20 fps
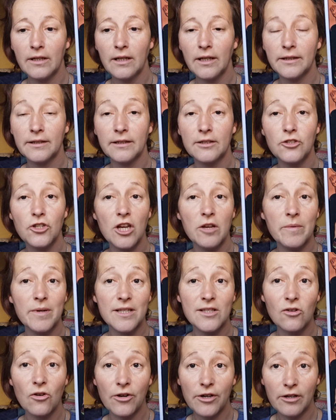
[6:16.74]
like the Jamie
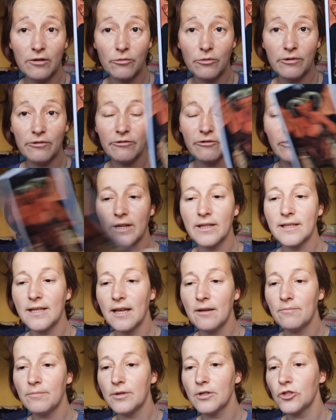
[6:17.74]
Sawyer one, for
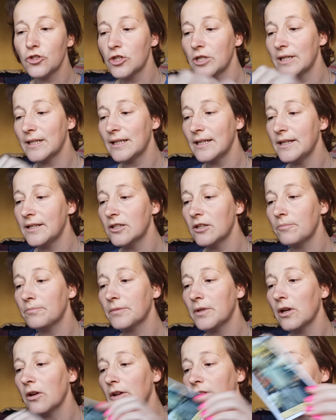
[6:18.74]
example. She cleaned
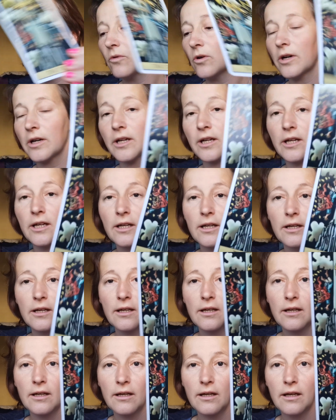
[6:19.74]
up the line work.
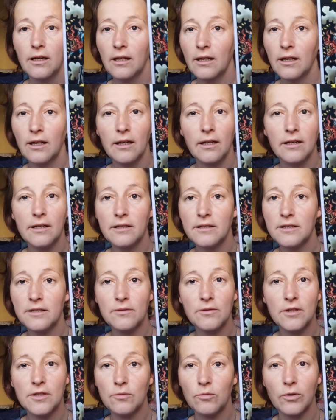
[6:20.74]
And
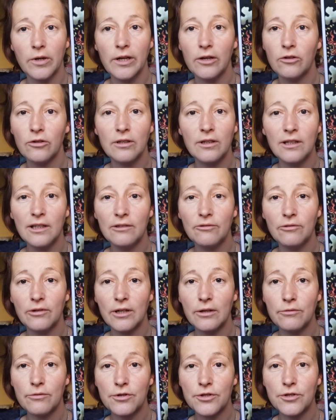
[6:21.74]
it's, it's one I couldn't live
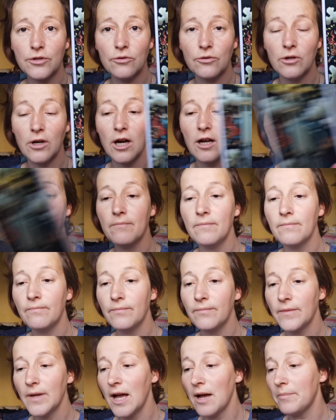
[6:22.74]
without. So I'm
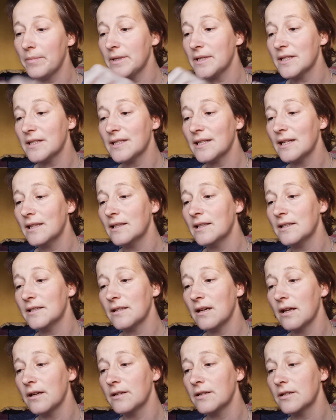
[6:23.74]
happy to sell
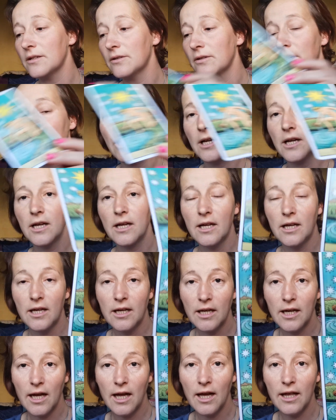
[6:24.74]
this on to
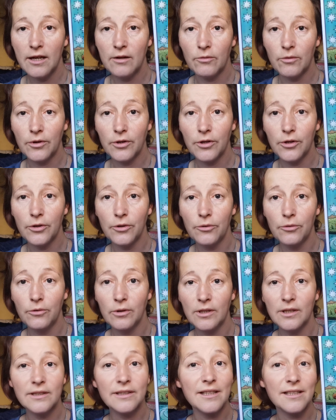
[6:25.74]
anyone
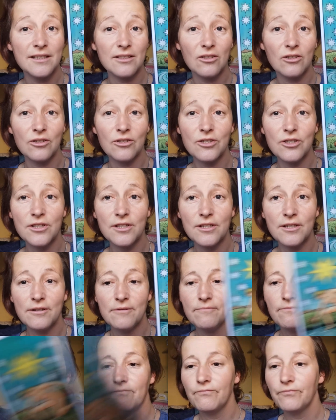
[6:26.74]
who, that's gorgeous,
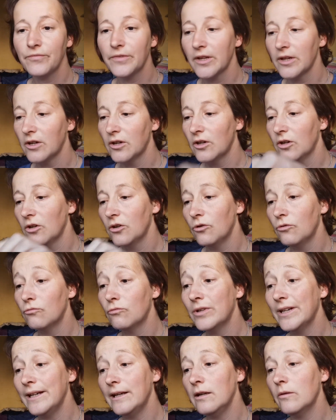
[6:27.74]
who
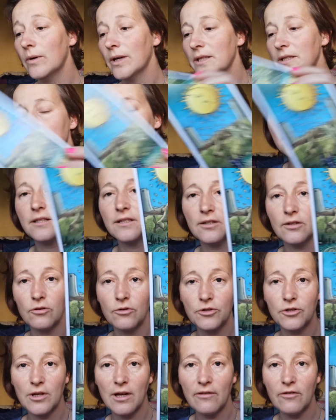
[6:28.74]
really wants this, you
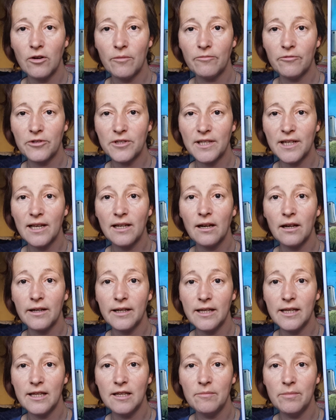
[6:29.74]
know. So I have it up for sale
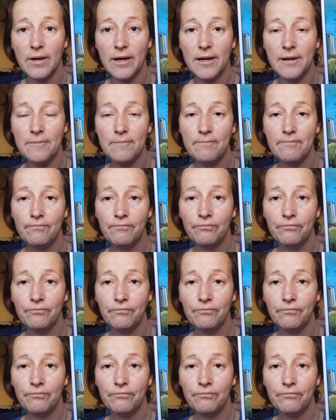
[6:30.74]
on eBay